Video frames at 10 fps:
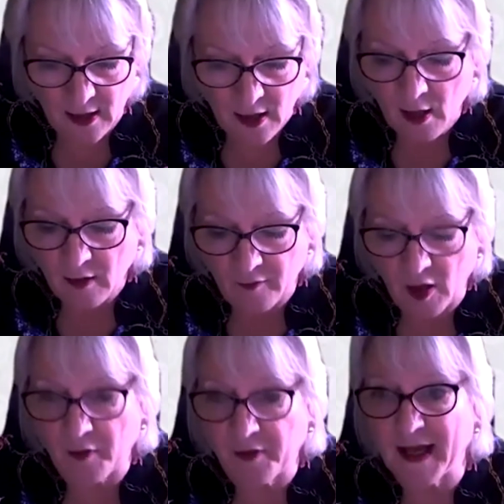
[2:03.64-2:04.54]

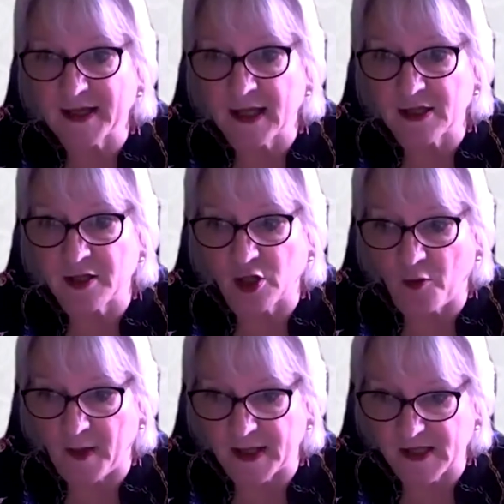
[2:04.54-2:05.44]
rather than adding it to the
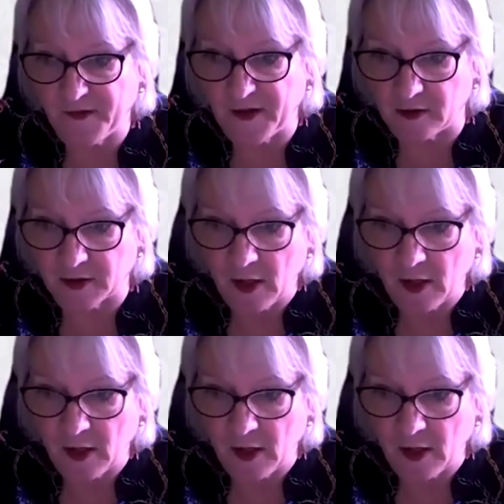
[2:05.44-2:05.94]
comments field.